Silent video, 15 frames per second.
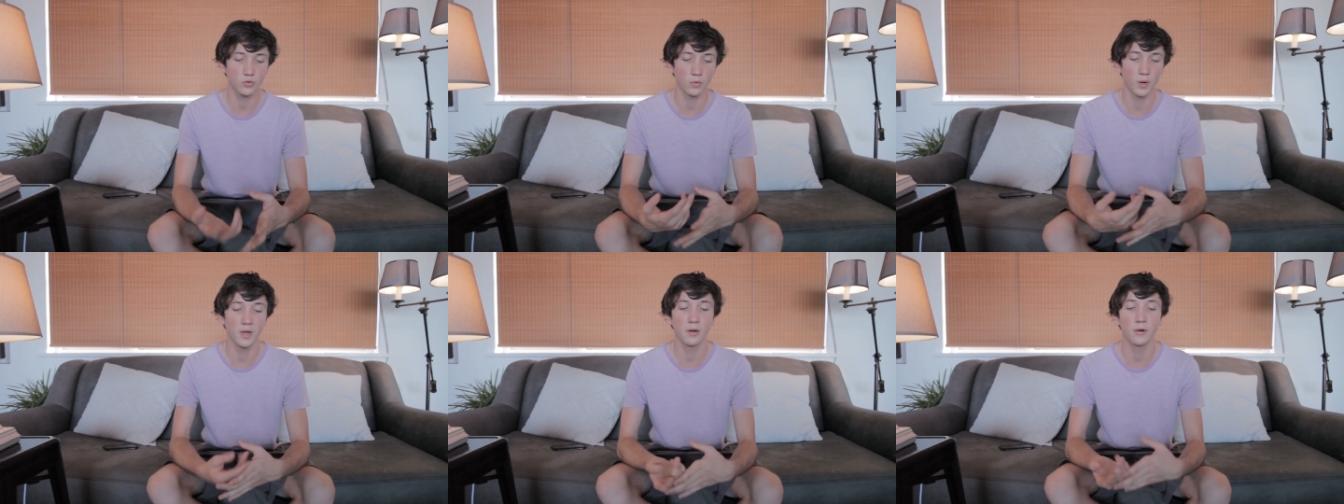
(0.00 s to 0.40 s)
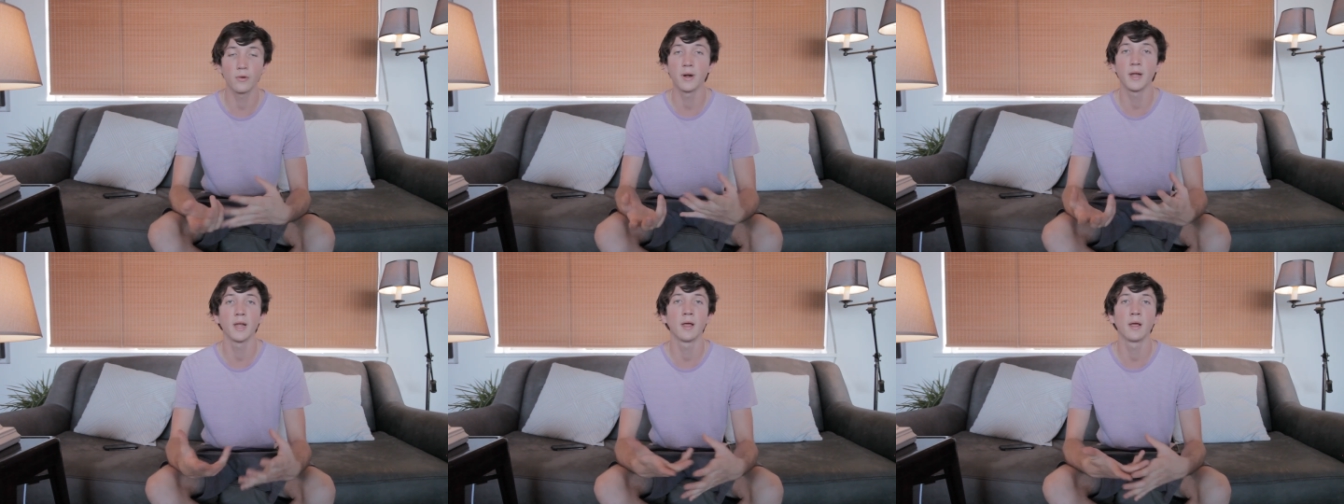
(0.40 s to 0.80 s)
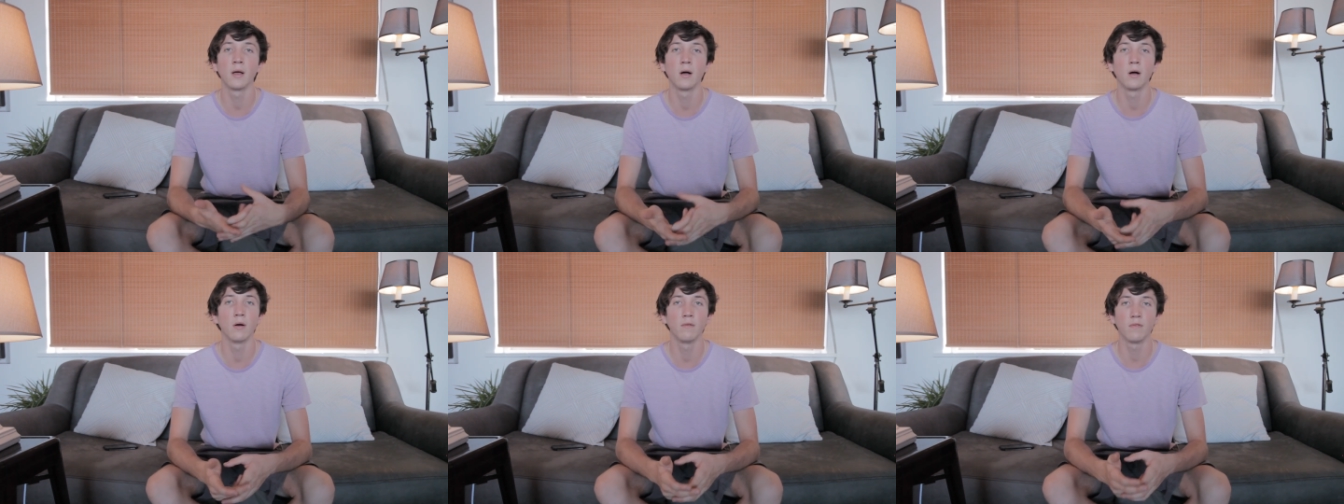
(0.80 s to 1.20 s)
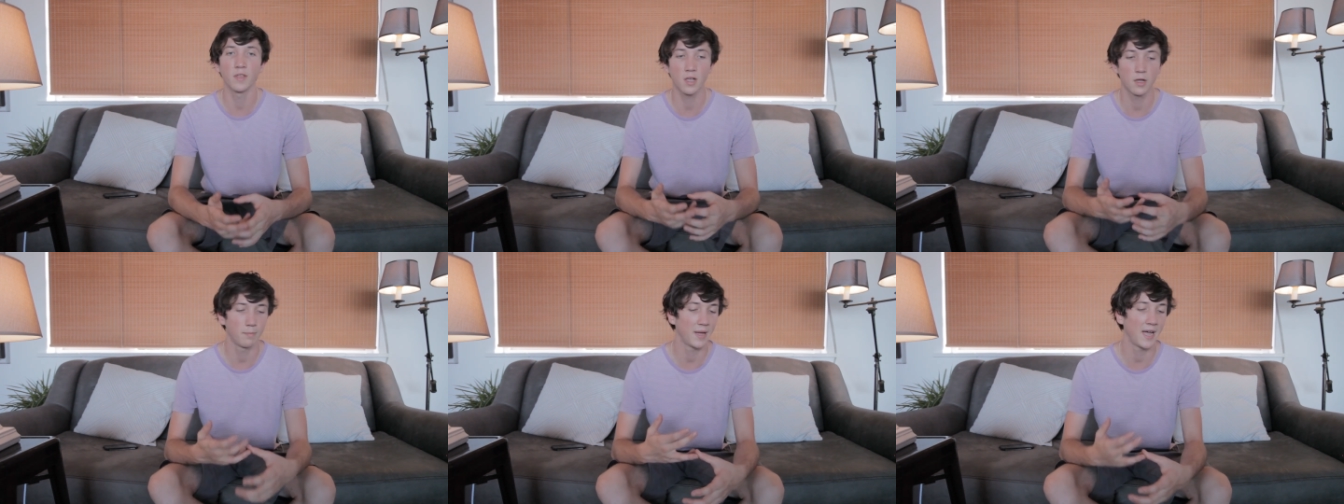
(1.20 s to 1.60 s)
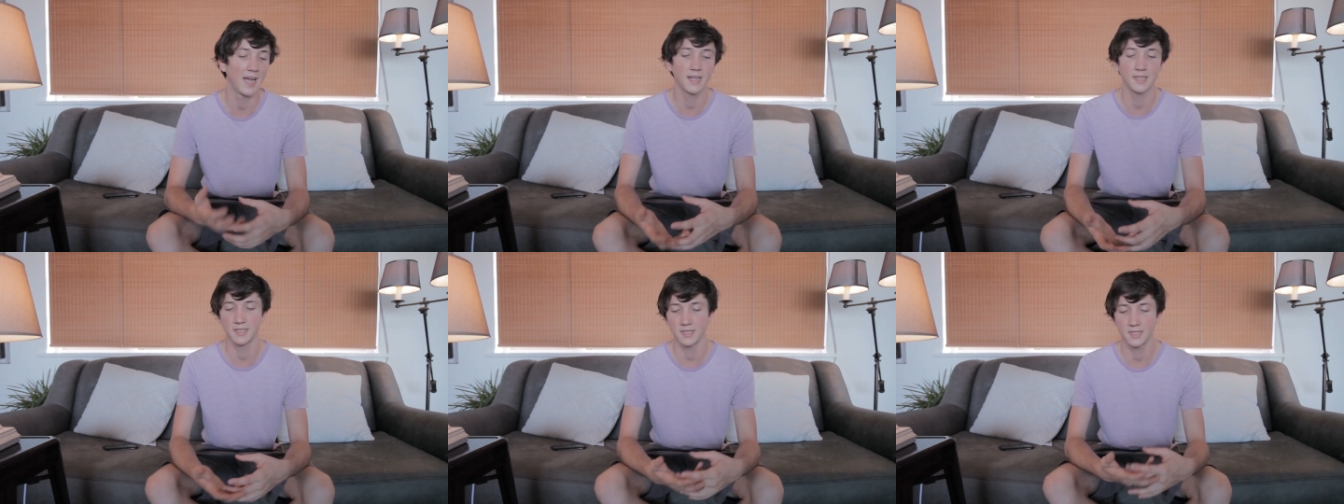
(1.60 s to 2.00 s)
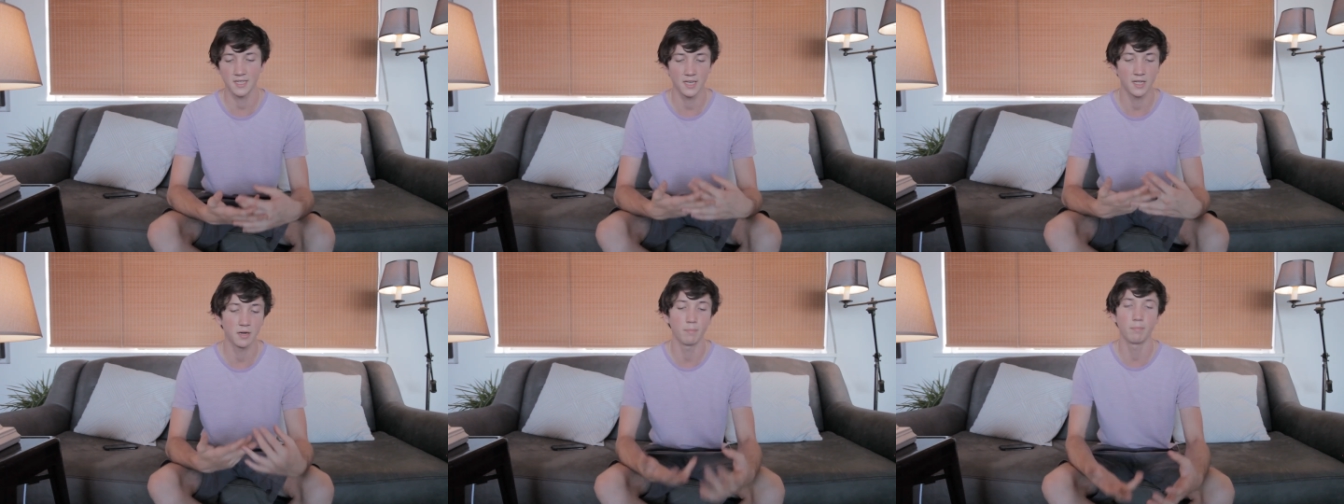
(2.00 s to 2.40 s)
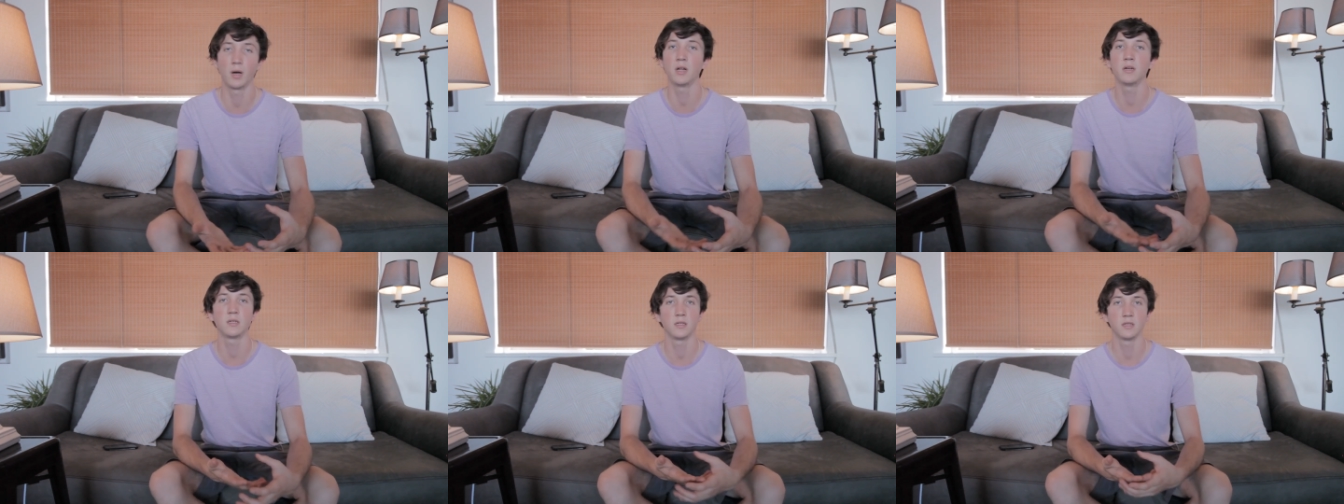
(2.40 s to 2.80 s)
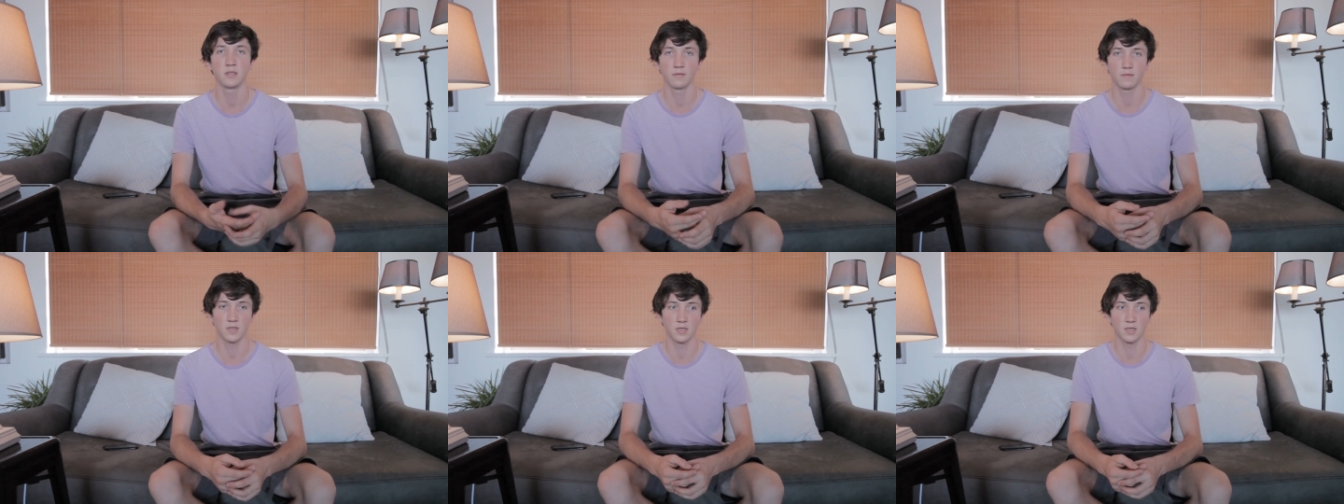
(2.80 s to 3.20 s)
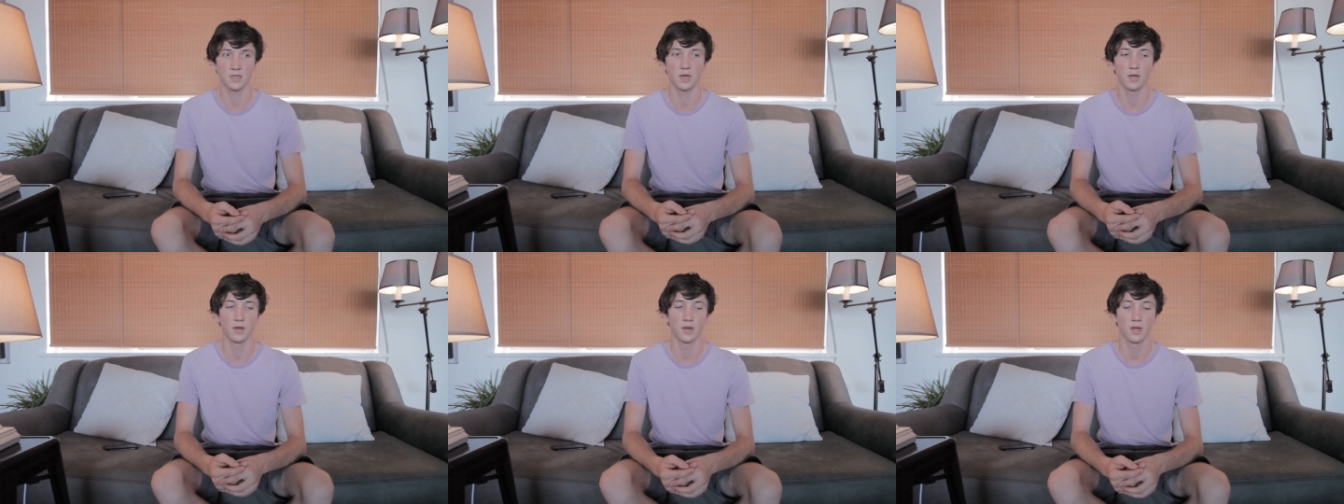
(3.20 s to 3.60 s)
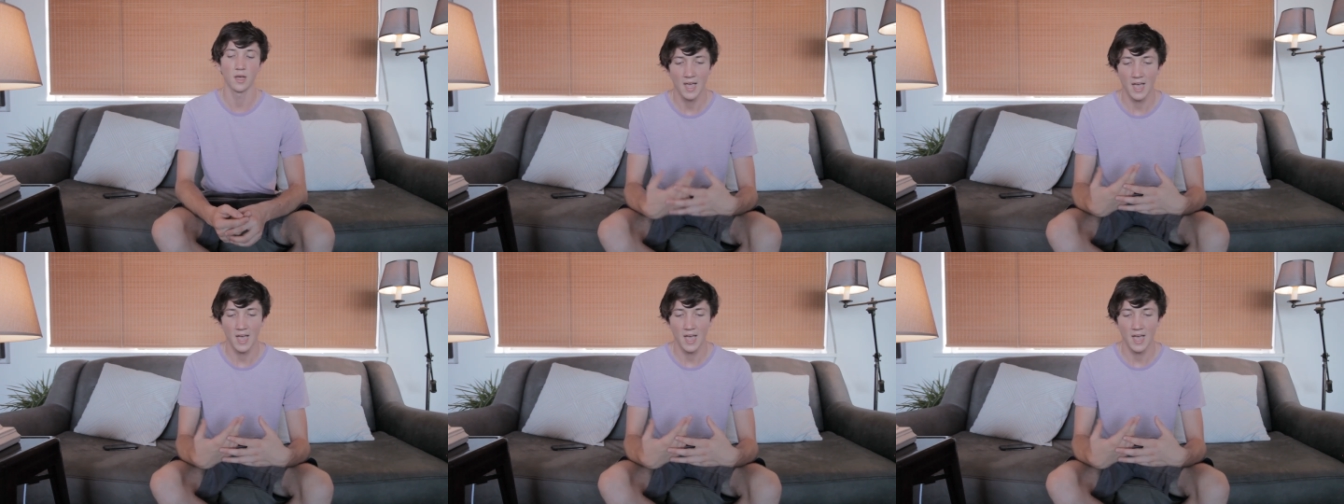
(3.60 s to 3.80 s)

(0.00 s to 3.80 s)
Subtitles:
rendering of the capacity and abundance of Catan.